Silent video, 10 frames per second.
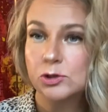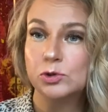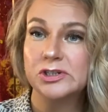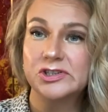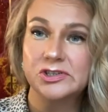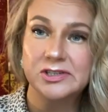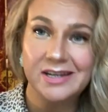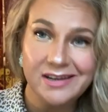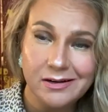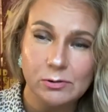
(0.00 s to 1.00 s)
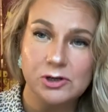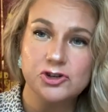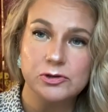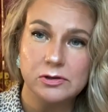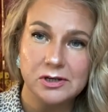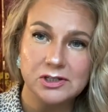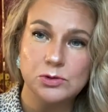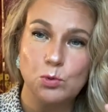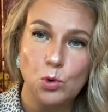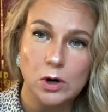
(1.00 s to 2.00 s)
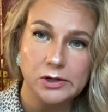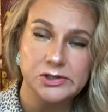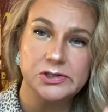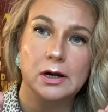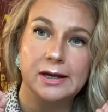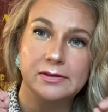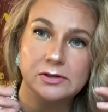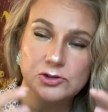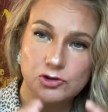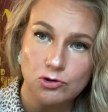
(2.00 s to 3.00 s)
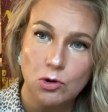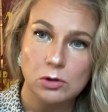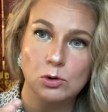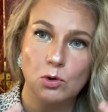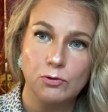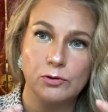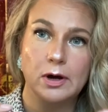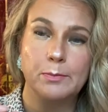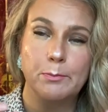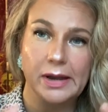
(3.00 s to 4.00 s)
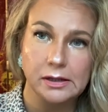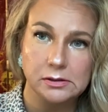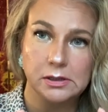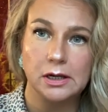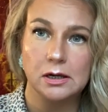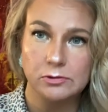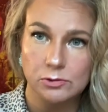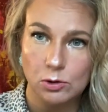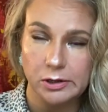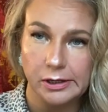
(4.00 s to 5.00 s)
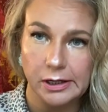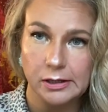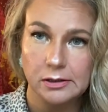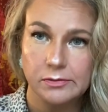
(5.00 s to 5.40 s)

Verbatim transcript: to distinguish this voice and this role of abandoning authority.